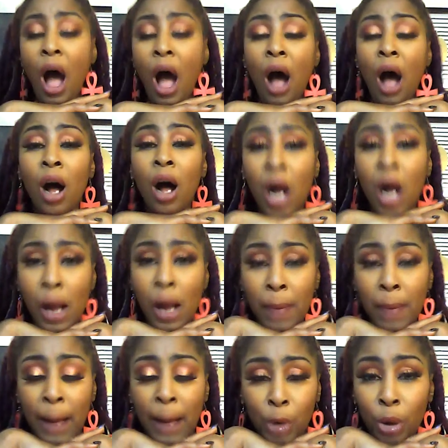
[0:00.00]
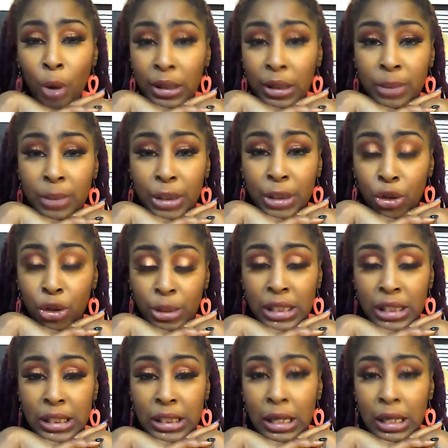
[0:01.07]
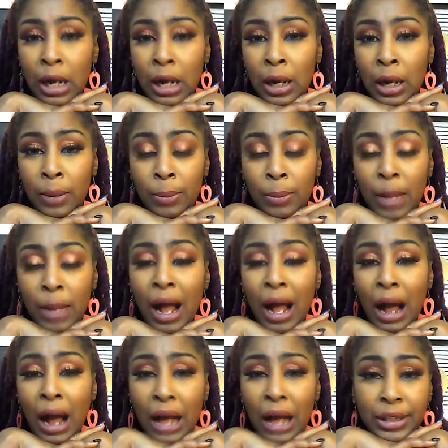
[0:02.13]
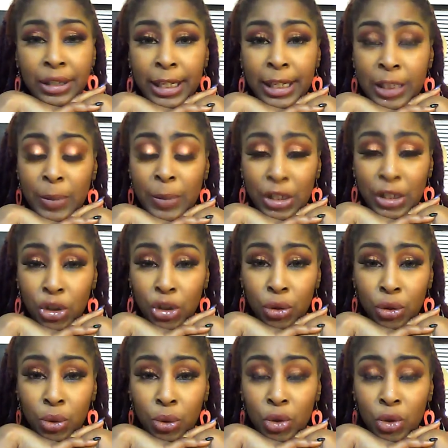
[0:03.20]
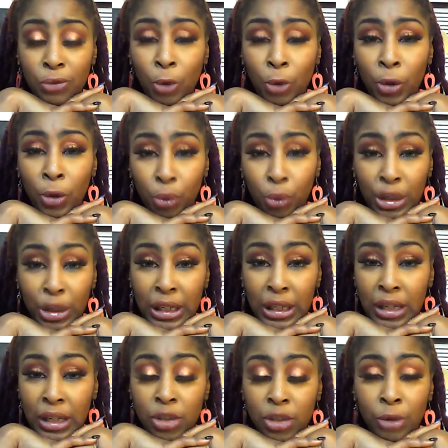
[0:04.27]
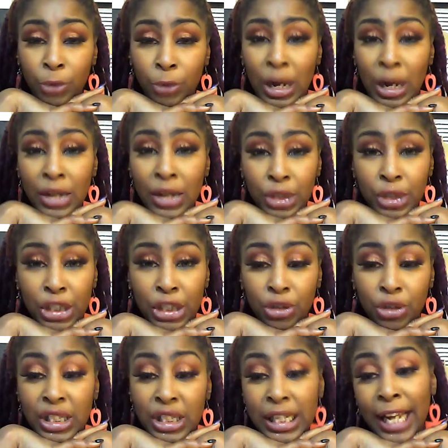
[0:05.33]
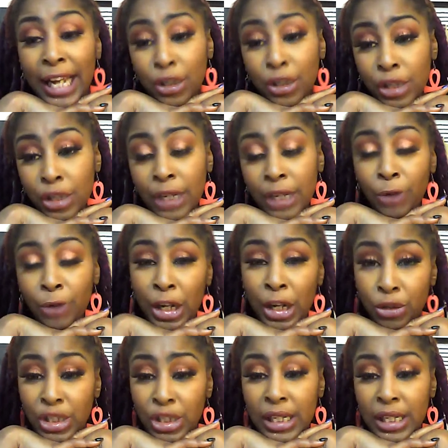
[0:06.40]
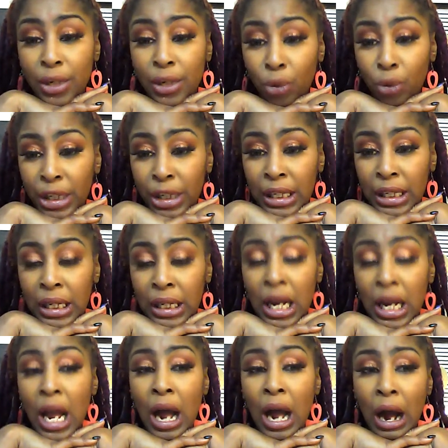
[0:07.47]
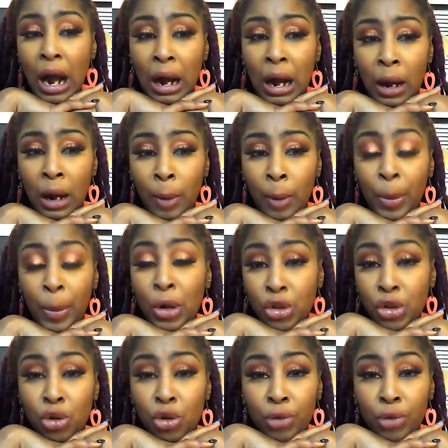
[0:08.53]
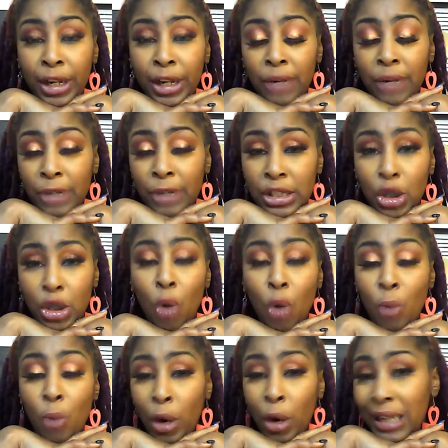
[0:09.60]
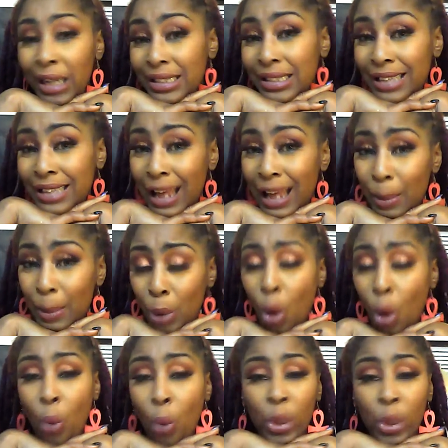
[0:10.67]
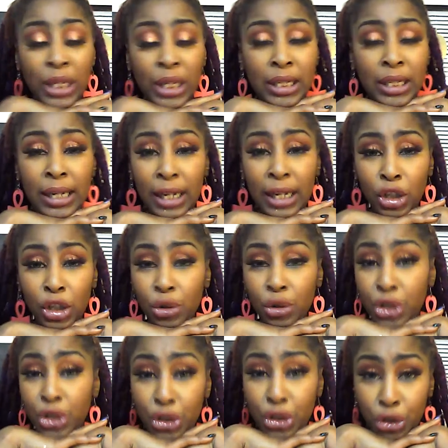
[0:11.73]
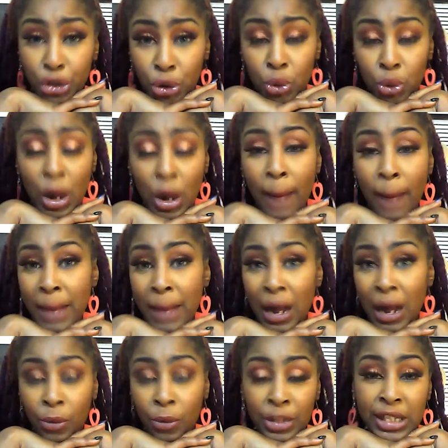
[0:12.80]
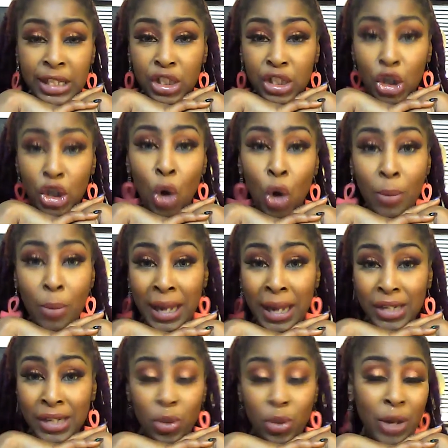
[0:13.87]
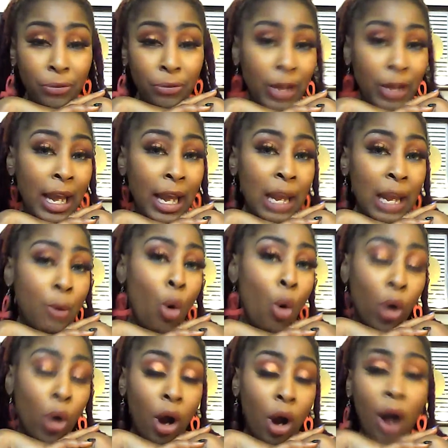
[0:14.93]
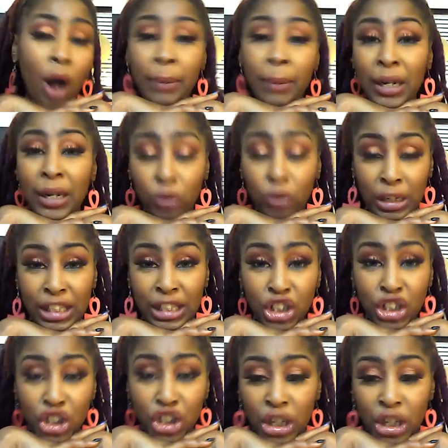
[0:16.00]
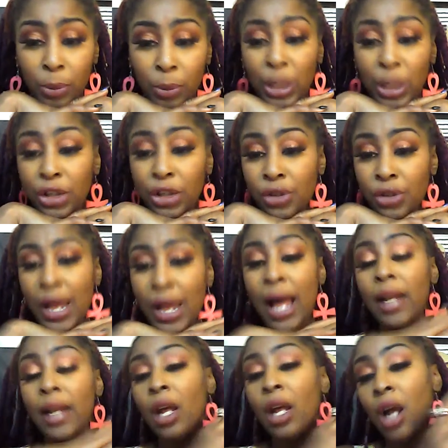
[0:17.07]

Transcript: I'm going to be doing some holiday specials for the reading. So if you guys are interested, Adrian, if you're interested in a reading, a personal reading for us to go more in depth on what you should do about this soulmate, twin flame, or karmic relationship, we can do that.